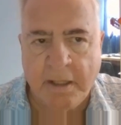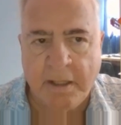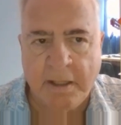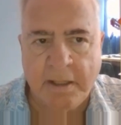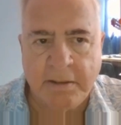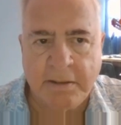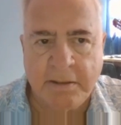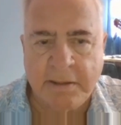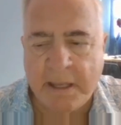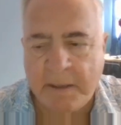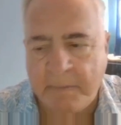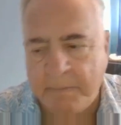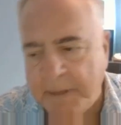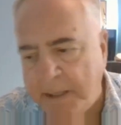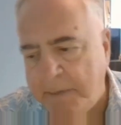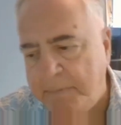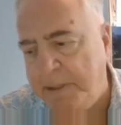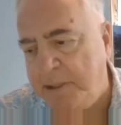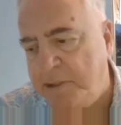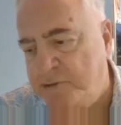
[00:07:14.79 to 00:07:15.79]
And that
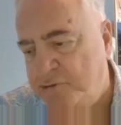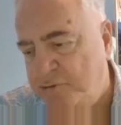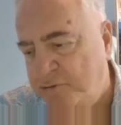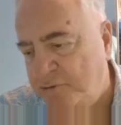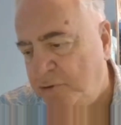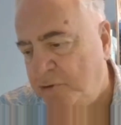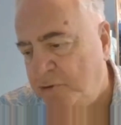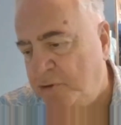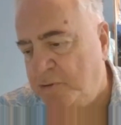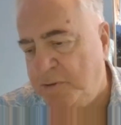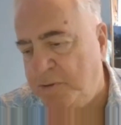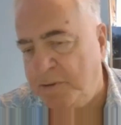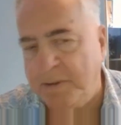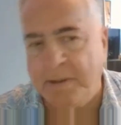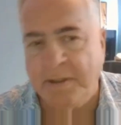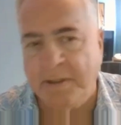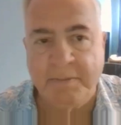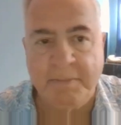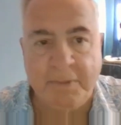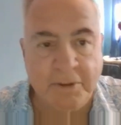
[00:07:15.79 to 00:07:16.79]
may be true.
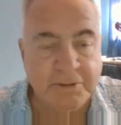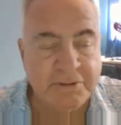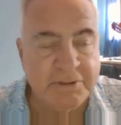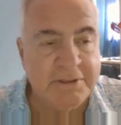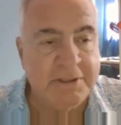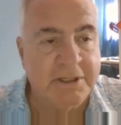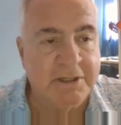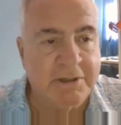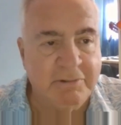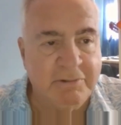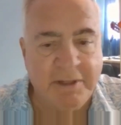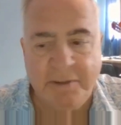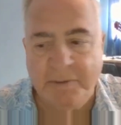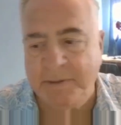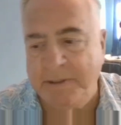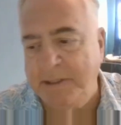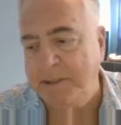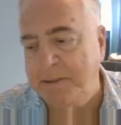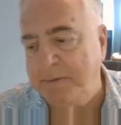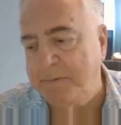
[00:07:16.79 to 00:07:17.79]
I mostly agree
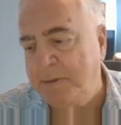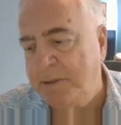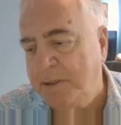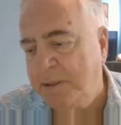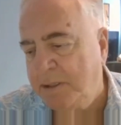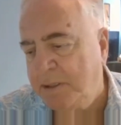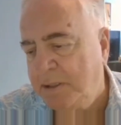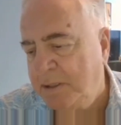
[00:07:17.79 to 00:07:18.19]
with him.